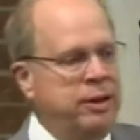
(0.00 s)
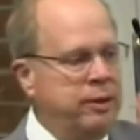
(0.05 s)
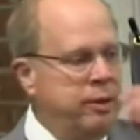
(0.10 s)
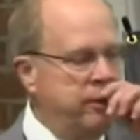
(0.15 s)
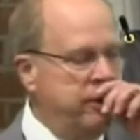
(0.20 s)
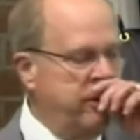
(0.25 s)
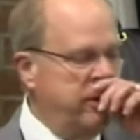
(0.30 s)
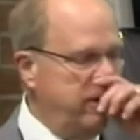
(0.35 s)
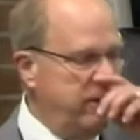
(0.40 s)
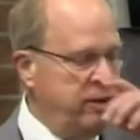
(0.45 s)

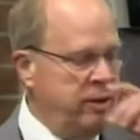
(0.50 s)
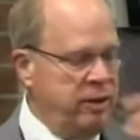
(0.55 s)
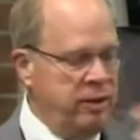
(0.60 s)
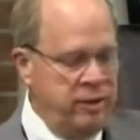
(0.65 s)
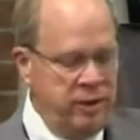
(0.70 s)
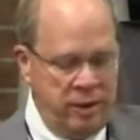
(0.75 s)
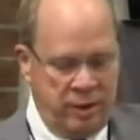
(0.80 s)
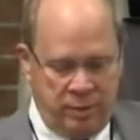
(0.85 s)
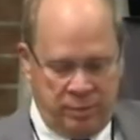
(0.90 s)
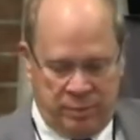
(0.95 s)

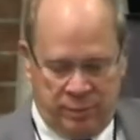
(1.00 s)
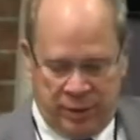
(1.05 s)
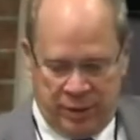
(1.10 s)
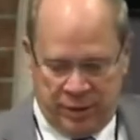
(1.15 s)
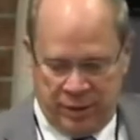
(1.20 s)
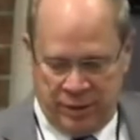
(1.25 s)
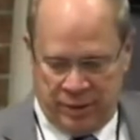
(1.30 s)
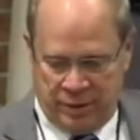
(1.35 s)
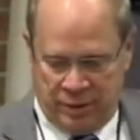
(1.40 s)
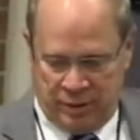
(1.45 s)
they
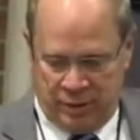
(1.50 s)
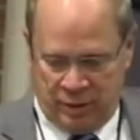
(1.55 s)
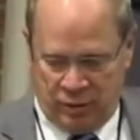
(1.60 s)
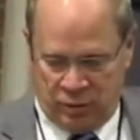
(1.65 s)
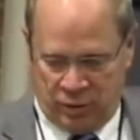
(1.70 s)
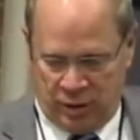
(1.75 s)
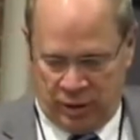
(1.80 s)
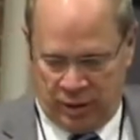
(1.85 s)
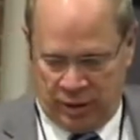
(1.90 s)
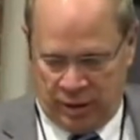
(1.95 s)
combined, they
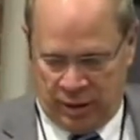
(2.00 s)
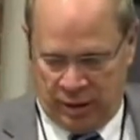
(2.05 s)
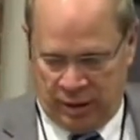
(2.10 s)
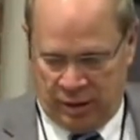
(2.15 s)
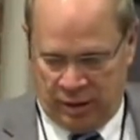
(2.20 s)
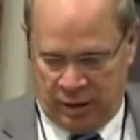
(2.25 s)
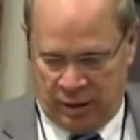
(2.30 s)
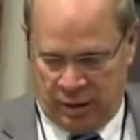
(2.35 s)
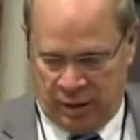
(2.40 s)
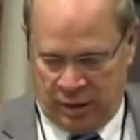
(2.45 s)
sent
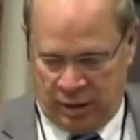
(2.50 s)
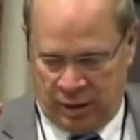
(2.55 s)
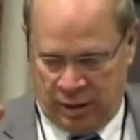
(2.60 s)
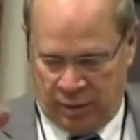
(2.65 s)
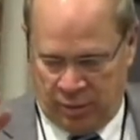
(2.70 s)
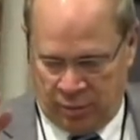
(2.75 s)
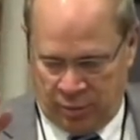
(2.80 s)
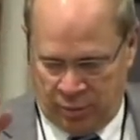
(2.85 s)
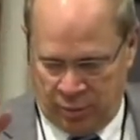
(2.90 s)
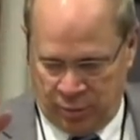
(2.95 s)

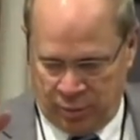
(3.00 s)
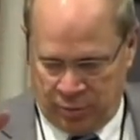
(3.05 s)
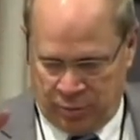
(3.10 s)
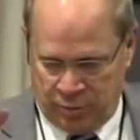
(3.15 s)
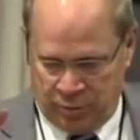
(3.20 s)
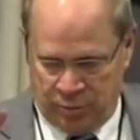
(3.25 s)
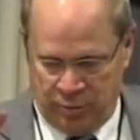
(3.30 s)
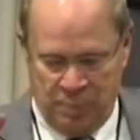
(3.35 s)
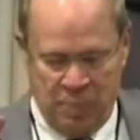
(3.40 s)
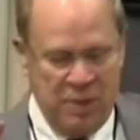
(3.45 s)
a crew
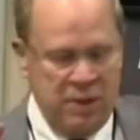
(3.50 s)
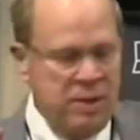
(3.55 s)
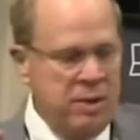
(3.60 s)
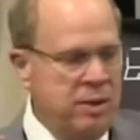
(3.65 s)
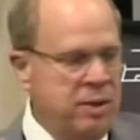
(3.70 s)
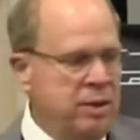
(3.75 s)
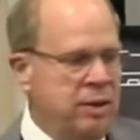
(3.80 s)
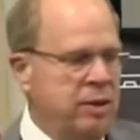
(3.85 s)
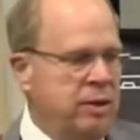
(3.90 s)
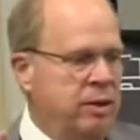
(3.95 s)
to
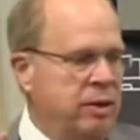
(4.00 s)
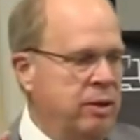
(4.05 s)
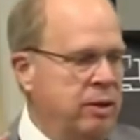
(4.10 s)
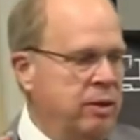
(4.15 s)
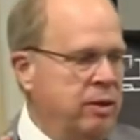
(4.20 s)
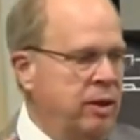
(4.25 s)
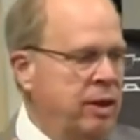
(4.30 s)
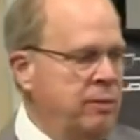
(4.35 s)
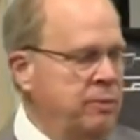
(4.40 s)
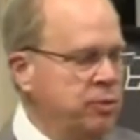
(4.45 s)

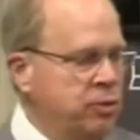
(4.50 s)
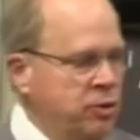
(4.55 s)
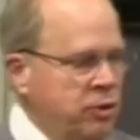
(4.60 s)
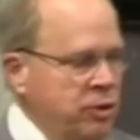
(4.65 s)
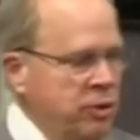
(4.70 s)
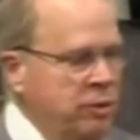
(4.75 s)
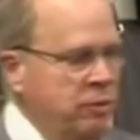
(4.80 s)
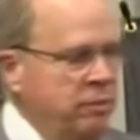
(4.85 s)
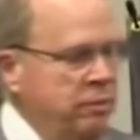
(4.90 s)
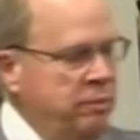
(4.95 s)

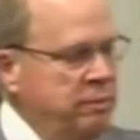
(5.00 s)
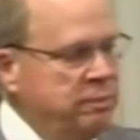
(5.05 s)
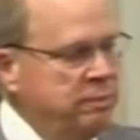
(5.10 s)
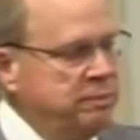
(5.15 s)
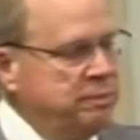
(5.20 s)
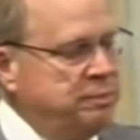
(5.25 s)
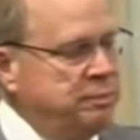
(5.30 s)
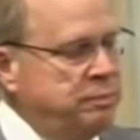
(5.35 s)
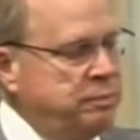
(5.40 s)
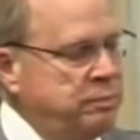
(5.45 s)
Leipzig
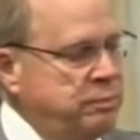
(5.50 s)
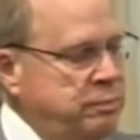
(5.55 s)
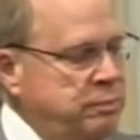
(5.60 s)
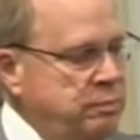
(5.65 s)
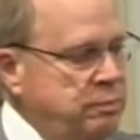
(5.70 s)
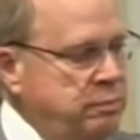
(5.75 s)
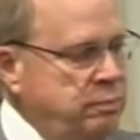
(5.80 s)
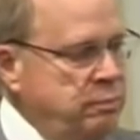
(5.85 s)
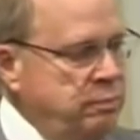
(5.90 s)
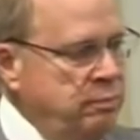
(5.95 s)

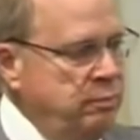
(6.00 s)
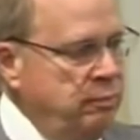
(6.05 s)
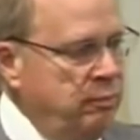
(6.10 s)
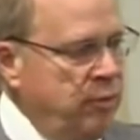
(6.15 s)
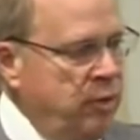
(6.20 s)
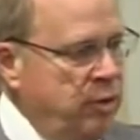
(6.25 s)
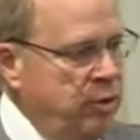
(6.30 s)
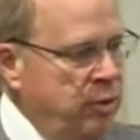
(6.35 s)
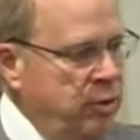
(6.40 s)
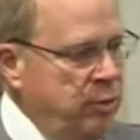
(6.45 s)

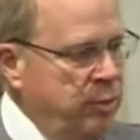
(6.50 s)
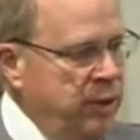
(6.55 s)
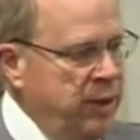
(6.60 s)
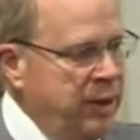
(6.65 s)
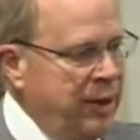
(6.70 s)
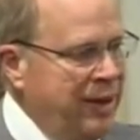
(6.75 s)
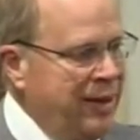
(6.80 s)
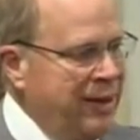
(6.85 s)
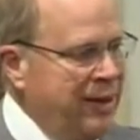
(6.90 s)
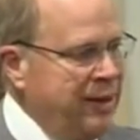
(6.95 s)
to
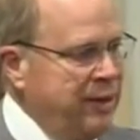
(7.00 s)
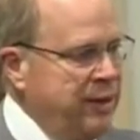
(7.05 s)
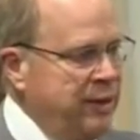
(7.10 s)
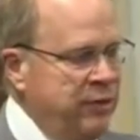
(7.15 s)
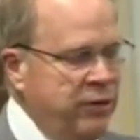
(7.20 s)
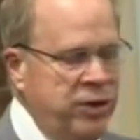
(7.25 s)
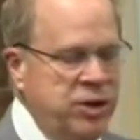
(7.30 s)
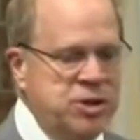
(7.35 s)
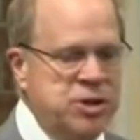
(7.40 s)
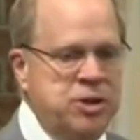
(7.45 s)
make
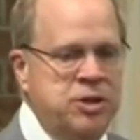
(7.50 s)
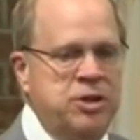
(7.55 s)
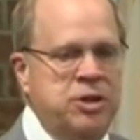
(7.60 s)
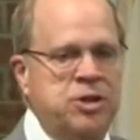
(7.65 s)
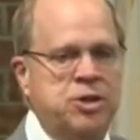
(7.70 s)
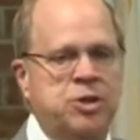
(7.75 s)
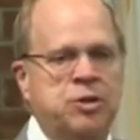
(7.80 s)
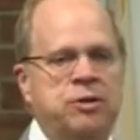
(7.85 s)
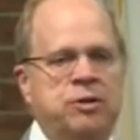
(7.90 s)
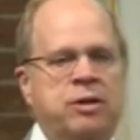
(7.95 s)
high-definition
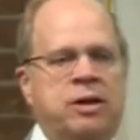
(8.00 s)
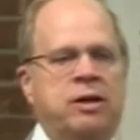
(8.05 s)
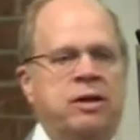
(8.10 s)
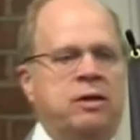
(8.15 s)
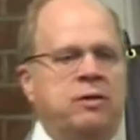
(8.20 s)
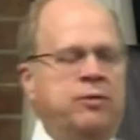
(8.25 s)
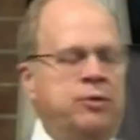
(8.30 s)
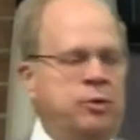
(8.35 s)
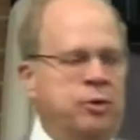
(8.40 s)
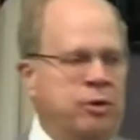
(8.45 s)
digital
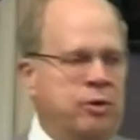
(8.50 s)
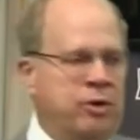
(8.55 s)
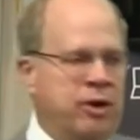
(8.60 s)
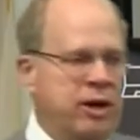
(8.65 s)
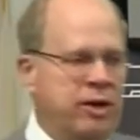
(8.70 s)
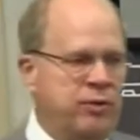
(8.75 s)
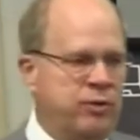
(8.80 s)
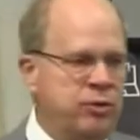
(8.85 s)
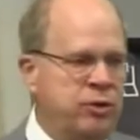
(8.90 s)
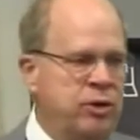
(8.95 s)
color
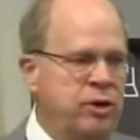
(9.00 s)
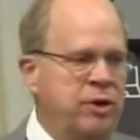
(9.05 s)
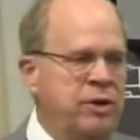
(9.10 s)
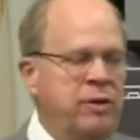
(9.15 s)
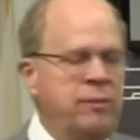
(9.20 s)
photographs